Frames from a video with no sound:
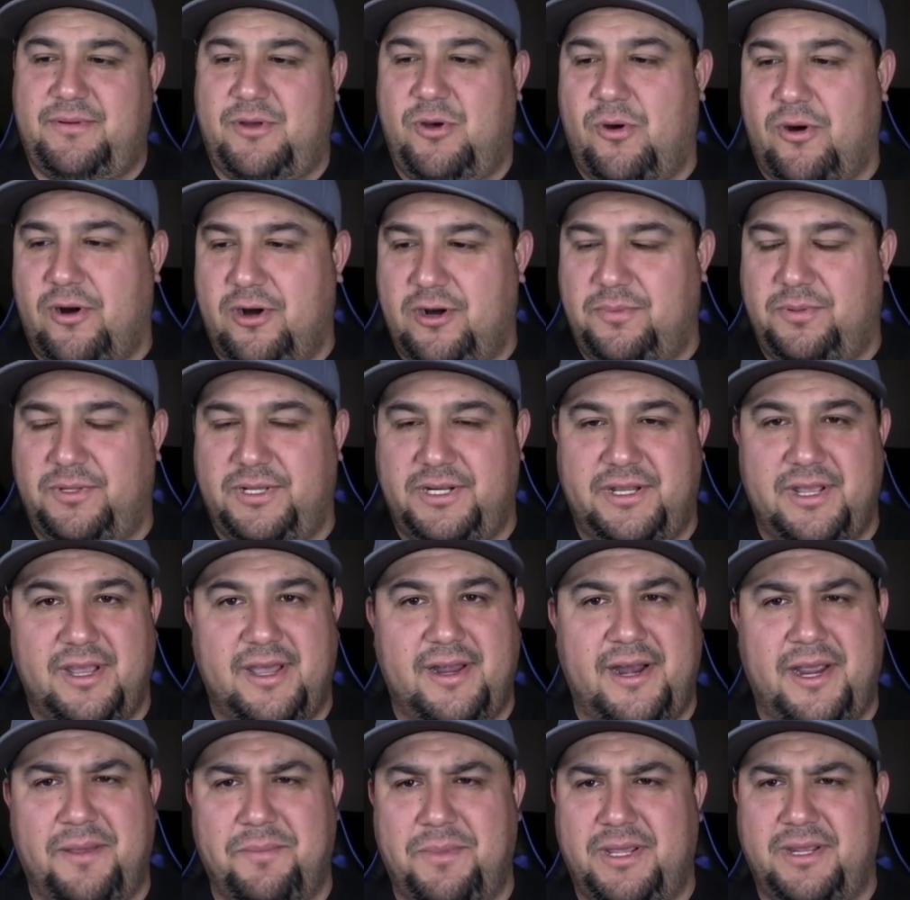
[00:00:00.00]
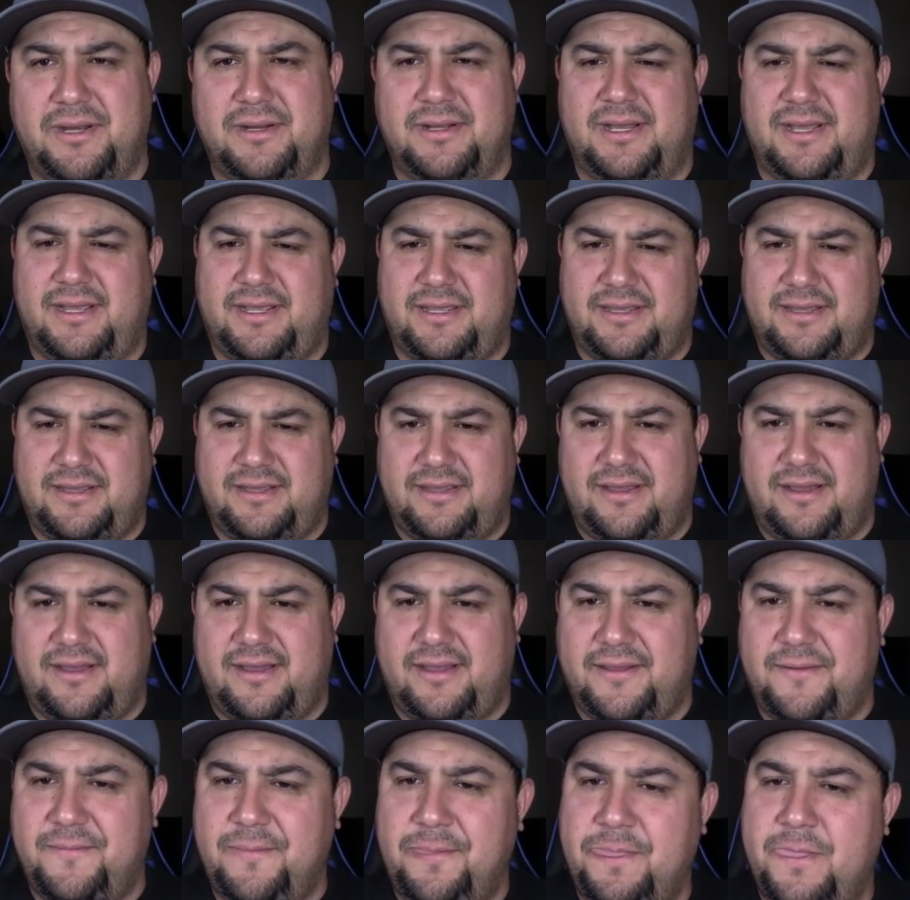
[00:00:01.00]
horribly done, I mean.
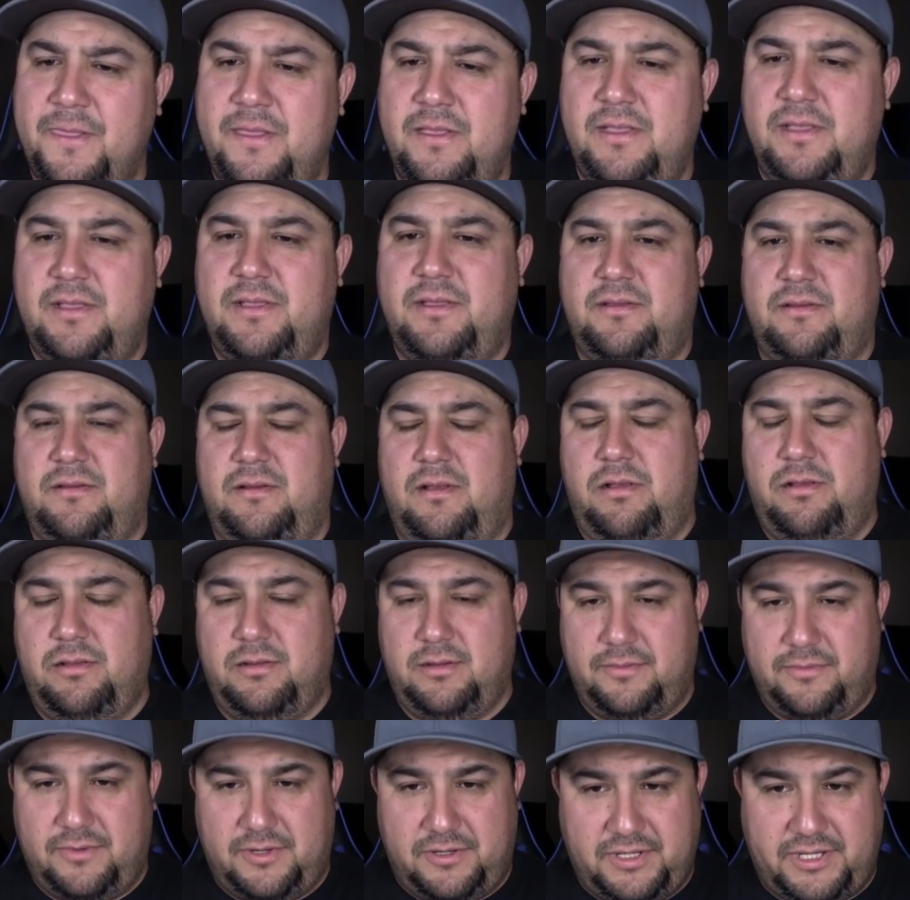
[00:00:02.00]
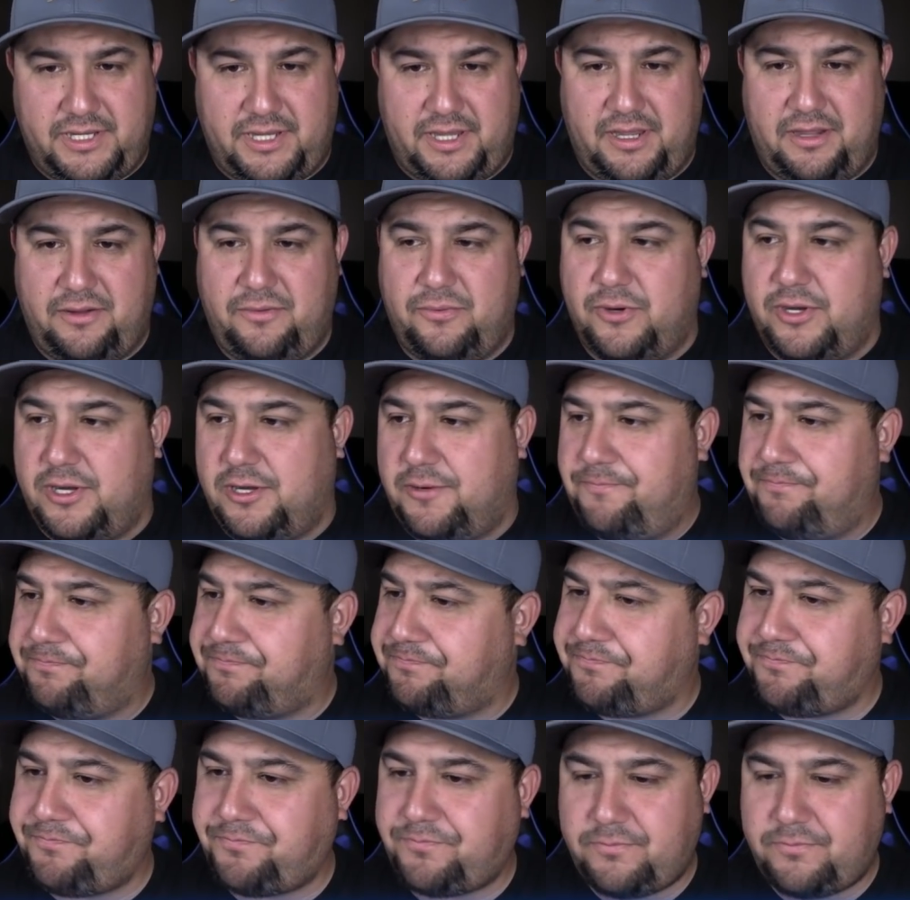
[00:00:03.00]
Ay-yi-yi. Okay, well,